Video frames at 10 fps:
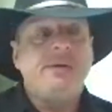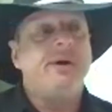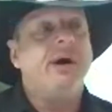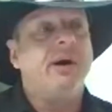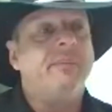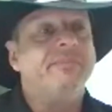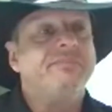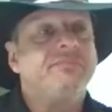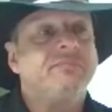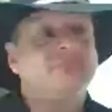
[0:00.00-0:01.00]

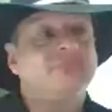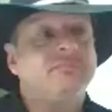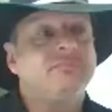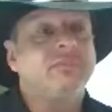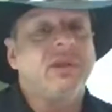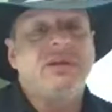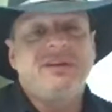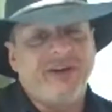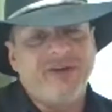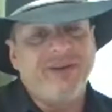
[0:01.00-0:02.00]

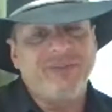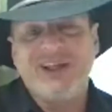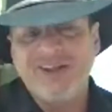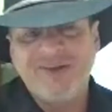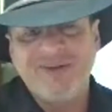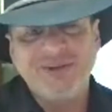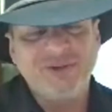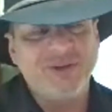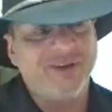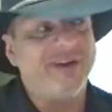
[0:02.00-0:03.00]
I know I'm telling you what to
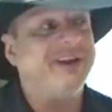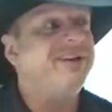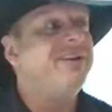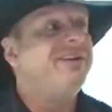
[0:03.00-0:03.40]
do again, right?